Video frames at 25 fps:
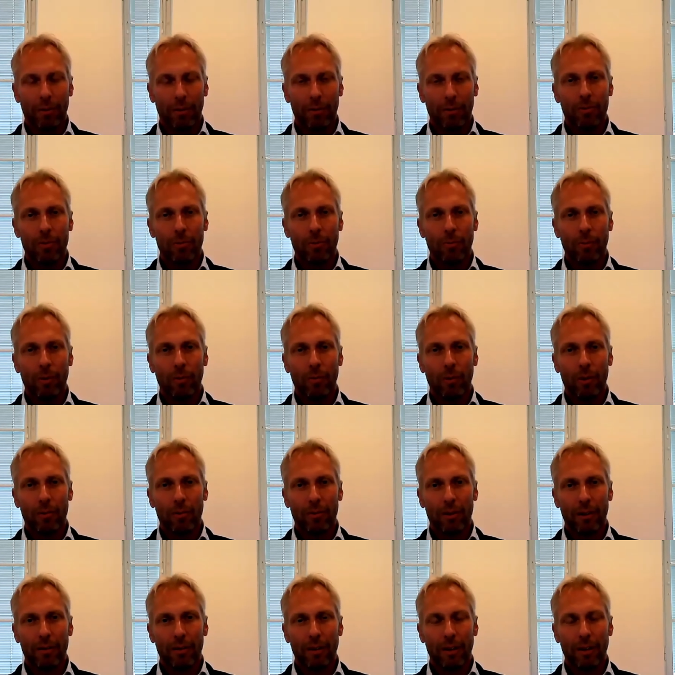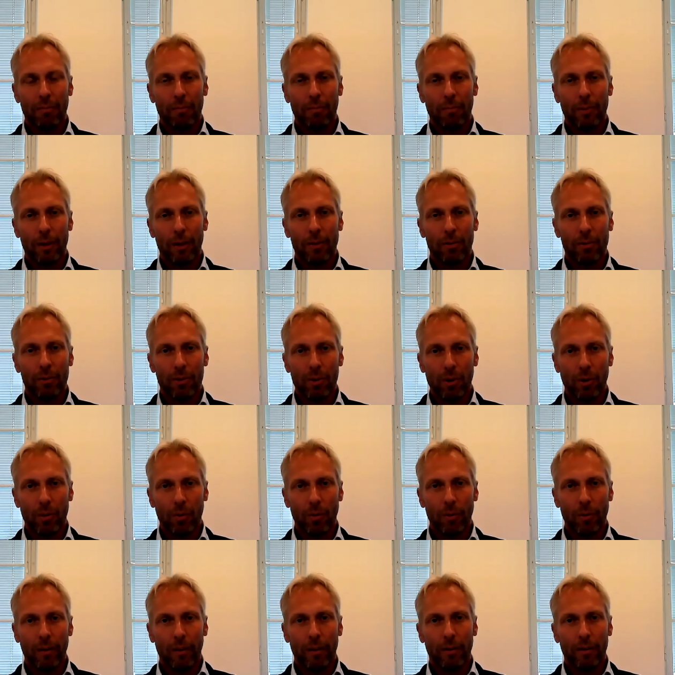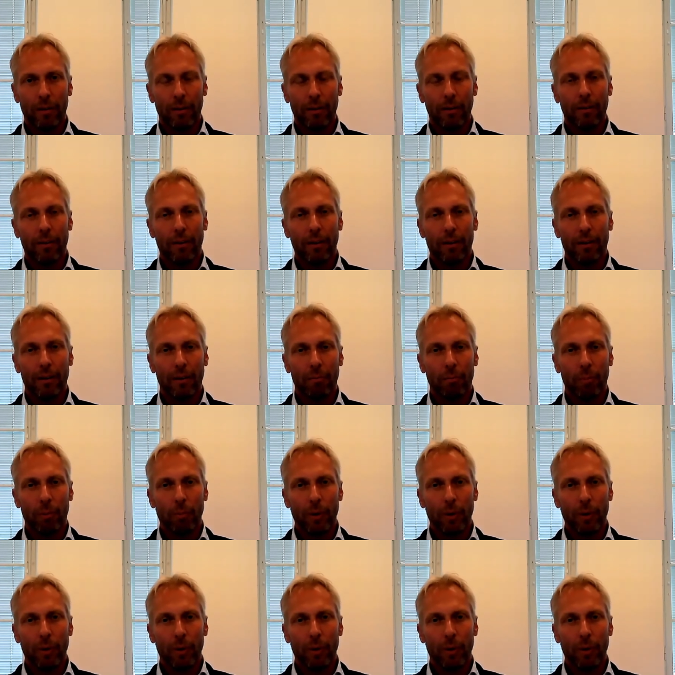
it should be risks that can be controlled and that can be